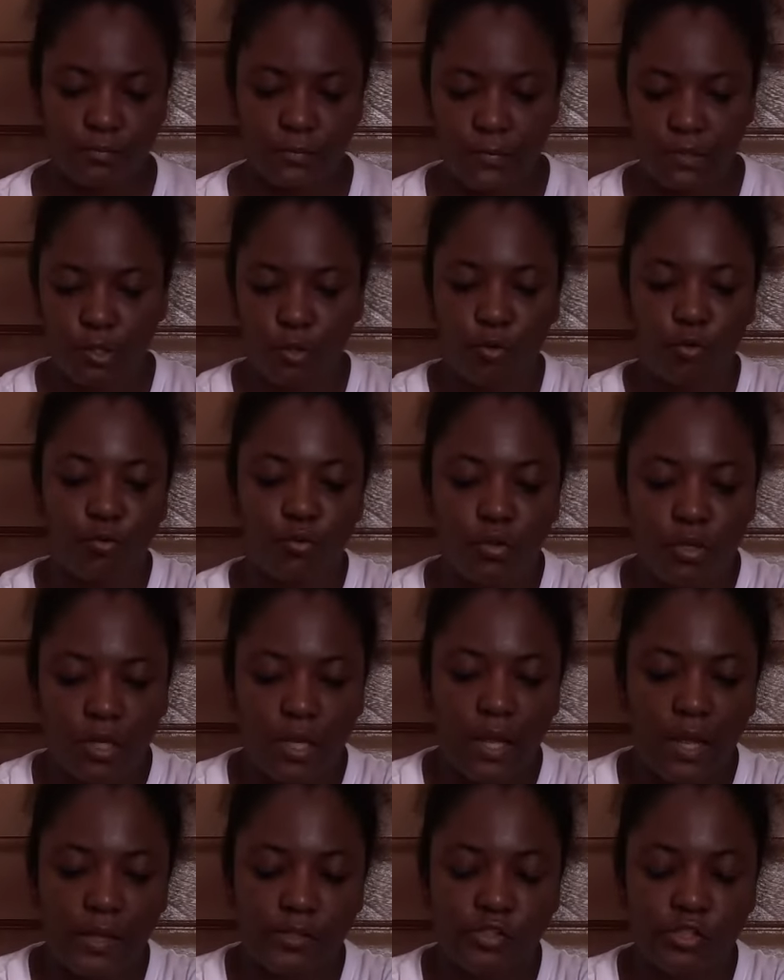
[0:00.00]
no,
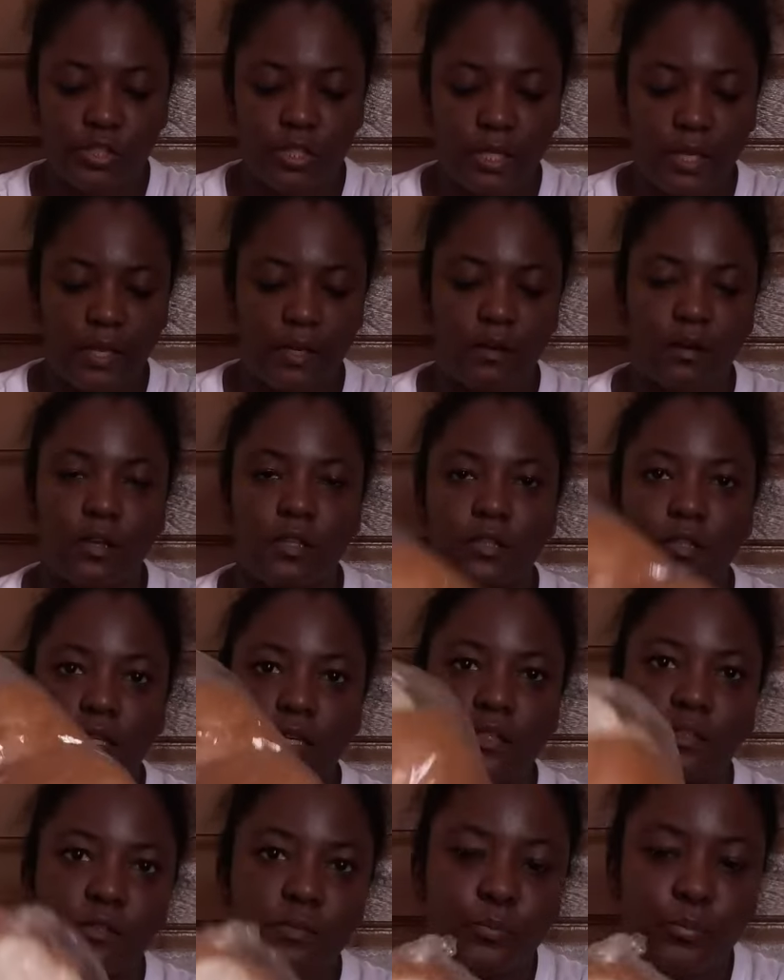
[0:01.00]
actually I got
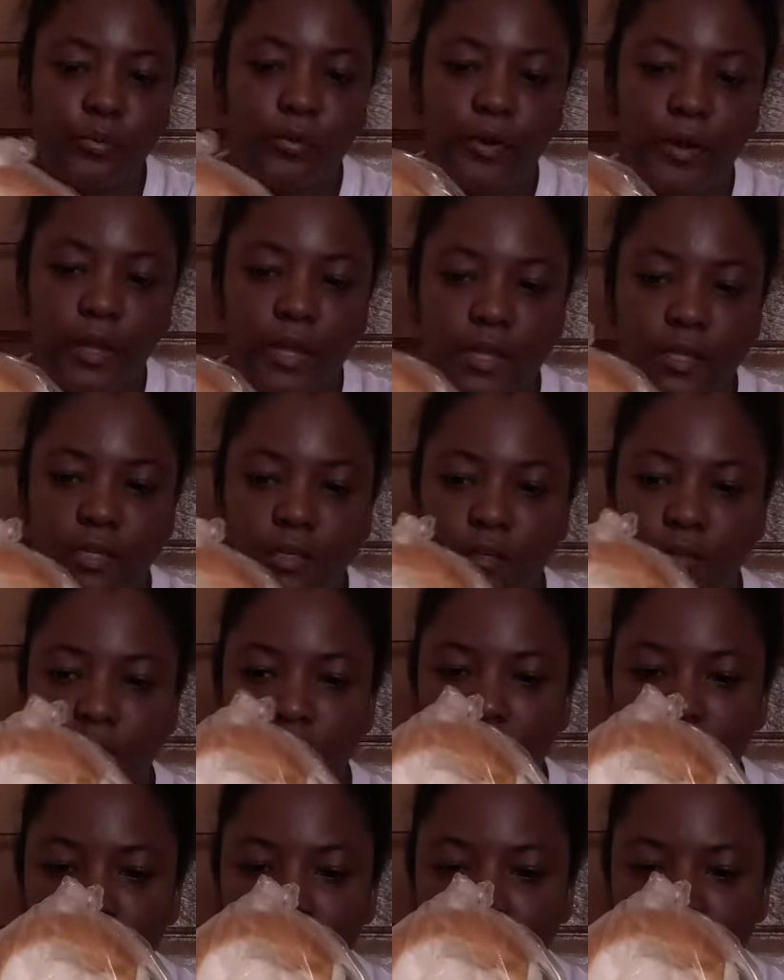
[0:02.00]
this bread
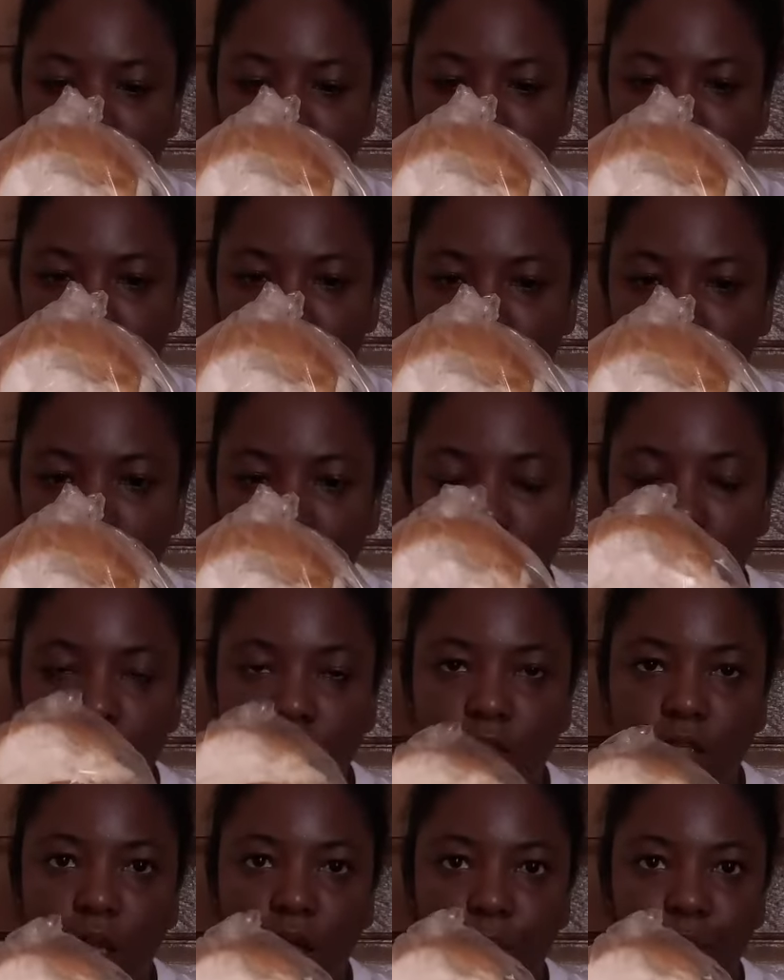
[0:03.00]

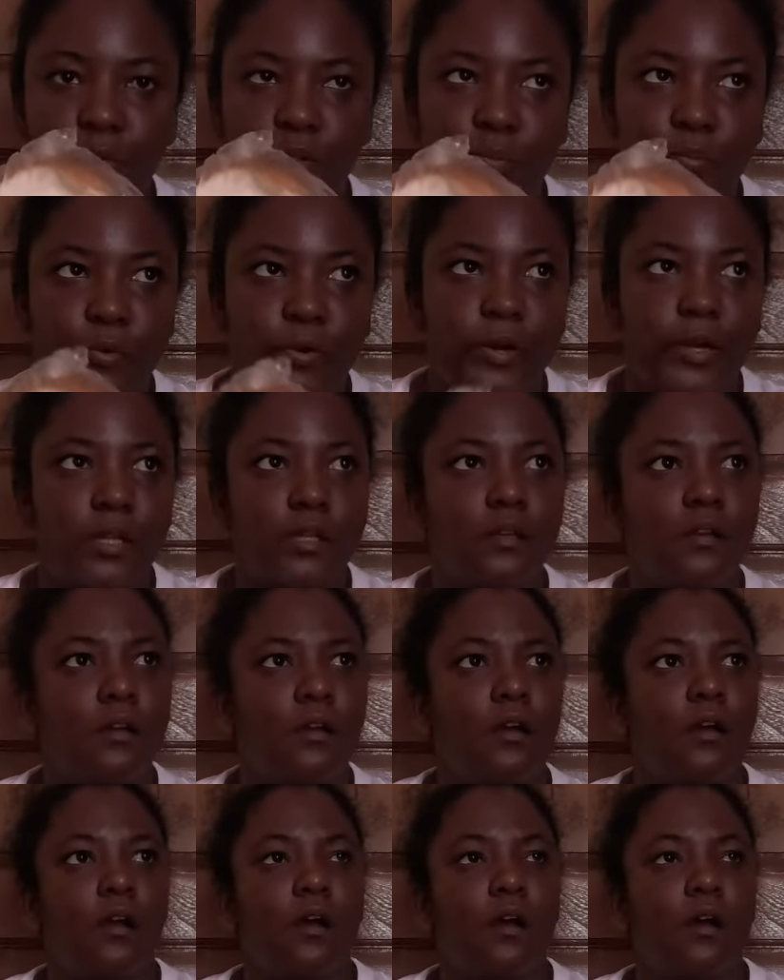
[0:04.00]
this hops bread.